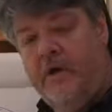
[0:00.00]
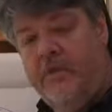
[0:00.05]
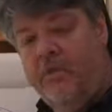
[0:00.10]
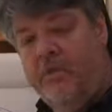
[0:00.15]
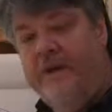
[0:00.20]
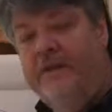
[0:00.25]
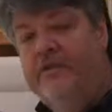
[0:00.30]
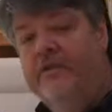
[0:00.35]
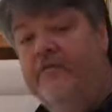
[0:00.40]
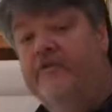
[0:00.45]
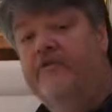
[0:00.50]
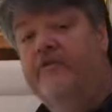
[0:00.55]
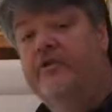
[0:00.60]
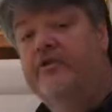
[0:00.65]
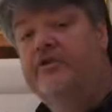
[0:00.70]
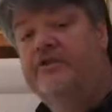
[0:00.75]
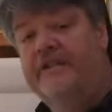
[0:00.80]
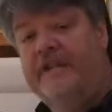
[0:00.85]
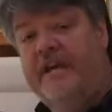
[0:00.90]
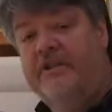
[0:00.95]
Read the
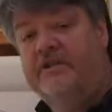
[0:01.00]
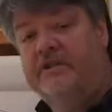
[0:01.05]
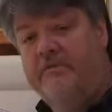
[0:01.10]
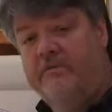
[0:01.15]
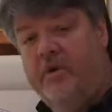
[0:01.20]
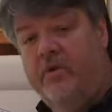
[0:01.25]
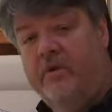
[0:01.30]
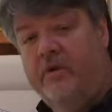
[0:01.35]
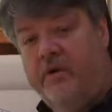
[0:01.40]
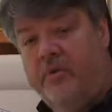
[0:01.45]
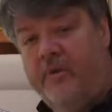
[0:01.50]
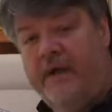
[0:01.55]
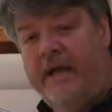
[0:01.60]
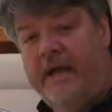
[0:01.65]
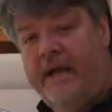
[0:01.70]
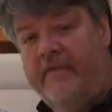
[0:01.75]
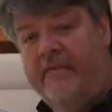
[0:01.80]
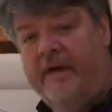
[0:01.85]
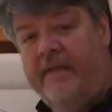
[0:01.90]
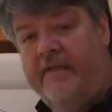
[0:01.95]
first testimonial we
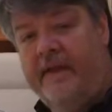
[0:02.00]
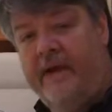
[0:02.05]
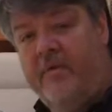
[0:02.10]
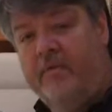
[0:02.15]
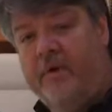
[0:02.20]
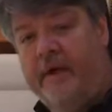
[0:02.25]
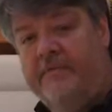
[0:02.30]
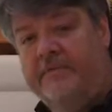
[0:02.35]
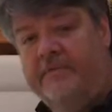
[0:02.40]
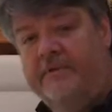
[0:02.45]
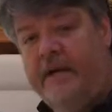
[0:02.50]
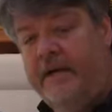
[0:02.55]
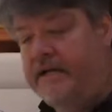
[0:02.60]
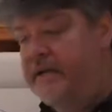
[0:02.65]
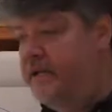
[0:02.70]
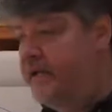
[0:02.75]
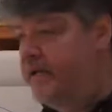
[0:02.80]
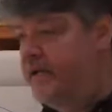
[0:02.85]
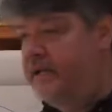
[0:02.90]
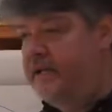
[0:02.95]
have on that website.
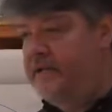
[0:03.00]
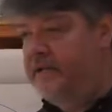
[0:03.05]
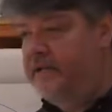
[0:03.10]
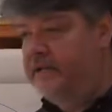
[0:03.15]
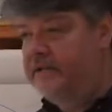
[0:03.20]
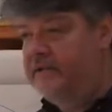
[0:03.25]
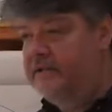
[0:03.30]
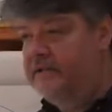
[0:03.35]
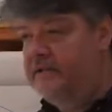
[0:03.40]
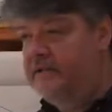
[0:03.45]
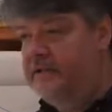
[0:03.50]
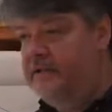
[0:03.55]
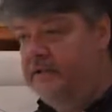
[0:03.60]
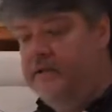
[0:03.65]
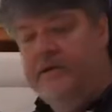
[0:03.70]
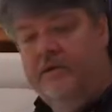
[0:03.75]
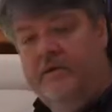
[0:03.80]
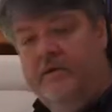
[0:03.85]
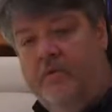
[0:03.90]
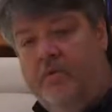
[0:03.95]
It is
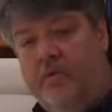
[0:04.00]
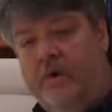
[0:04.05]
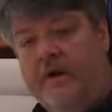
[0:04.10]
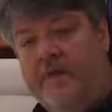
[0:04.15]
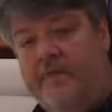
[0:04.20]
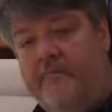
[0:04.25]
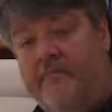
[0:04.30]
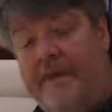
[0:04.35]
one of the